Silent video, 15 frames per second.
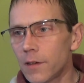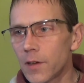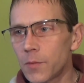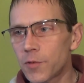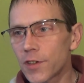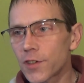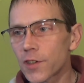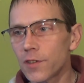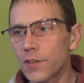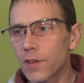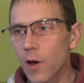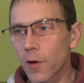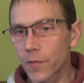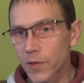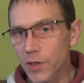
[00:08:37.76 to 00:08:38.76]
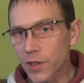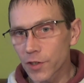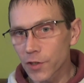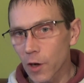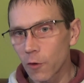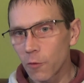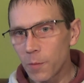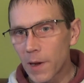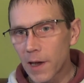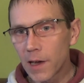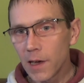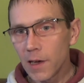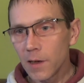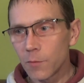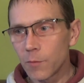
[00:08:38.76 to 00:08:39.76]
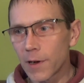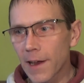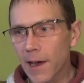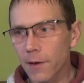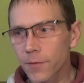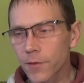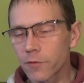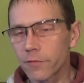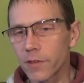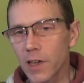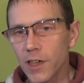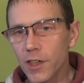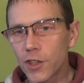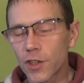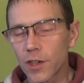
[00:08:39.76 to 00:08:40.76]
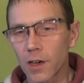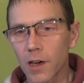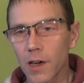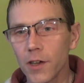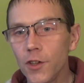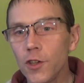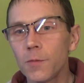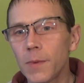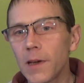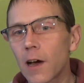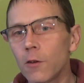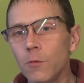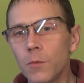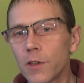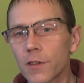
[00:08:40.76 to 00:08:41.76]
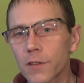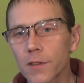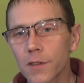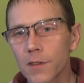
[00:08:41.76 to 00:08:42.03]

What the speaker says: prison officer told me we'd have to release you and you'd be homeless.